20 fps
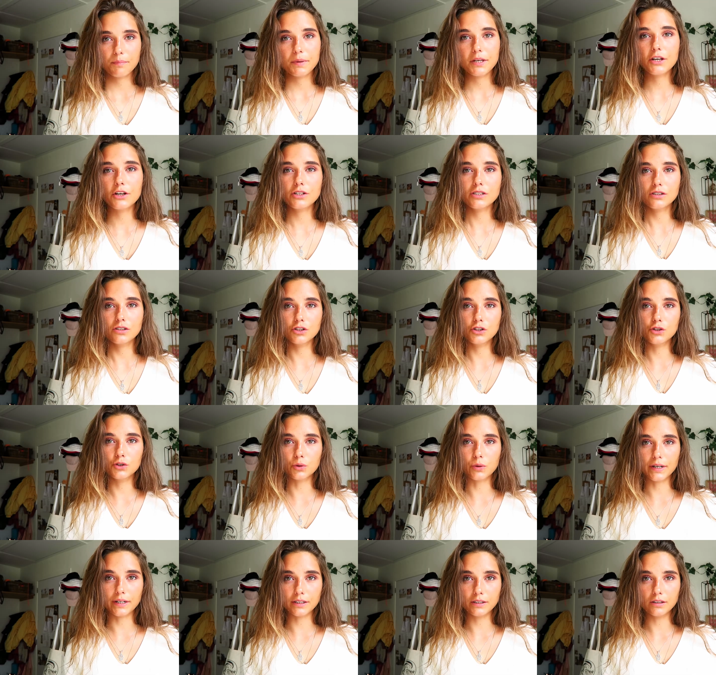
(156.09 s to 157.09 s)
because the
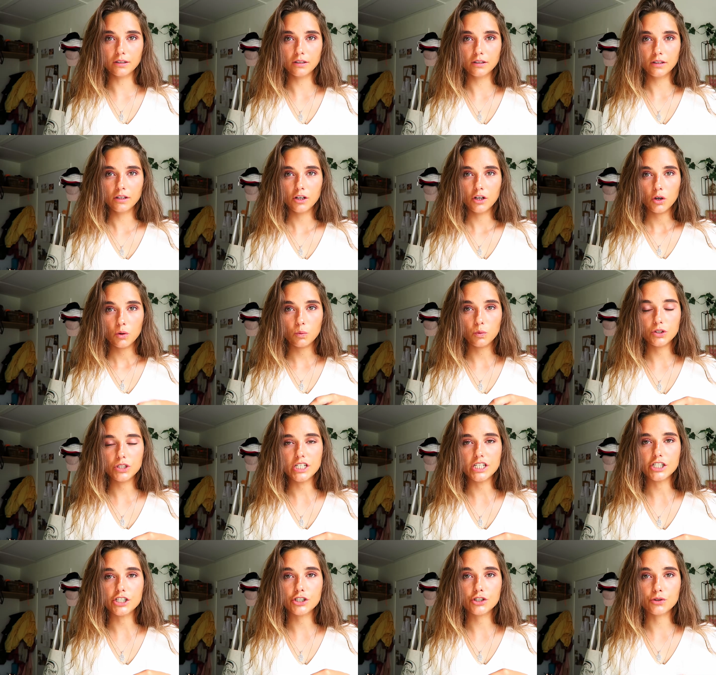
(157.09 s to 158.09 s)
drill would
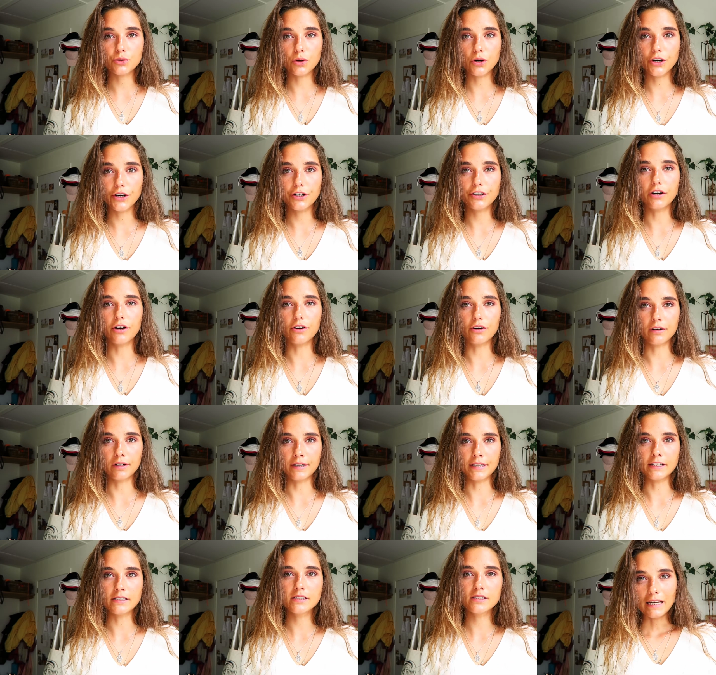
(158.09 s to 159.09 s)
destroy the
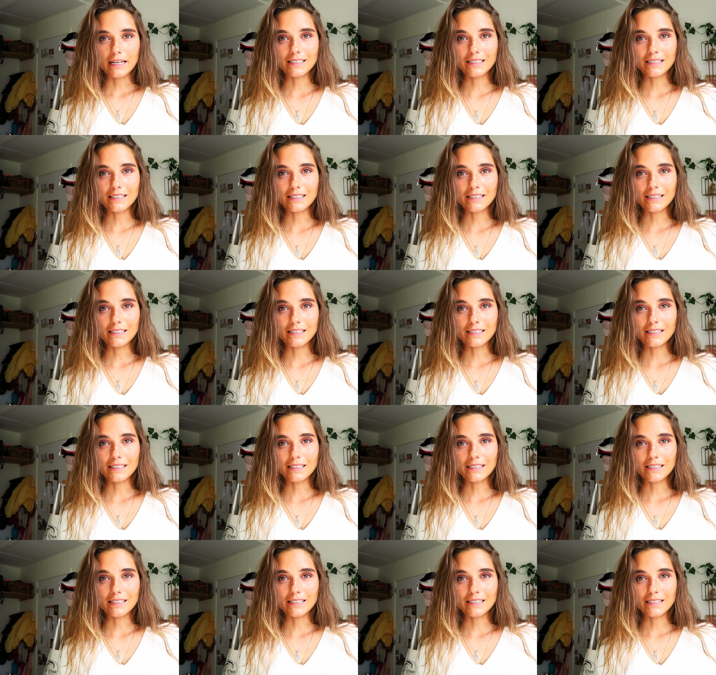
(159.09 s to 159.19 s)
harness.